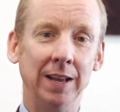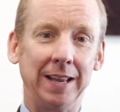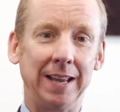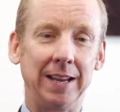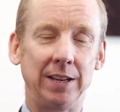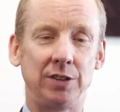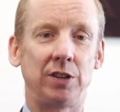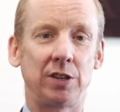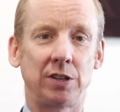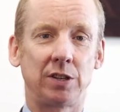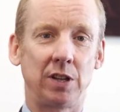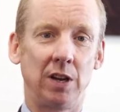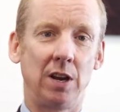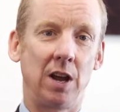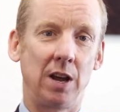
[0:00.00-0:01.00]
is just
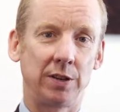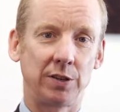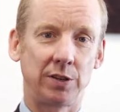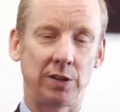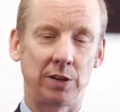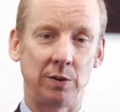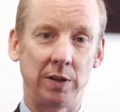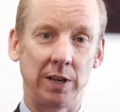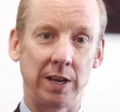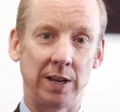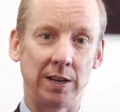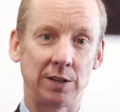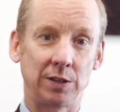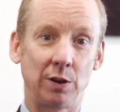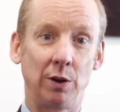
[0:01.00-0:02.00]
the last 2
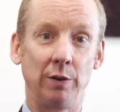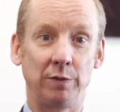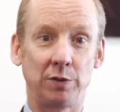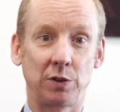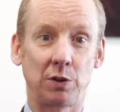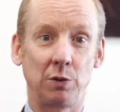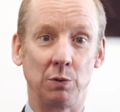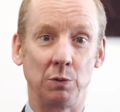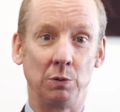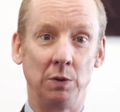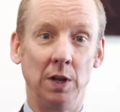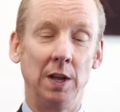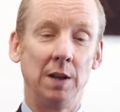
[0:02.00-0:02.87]
years of school.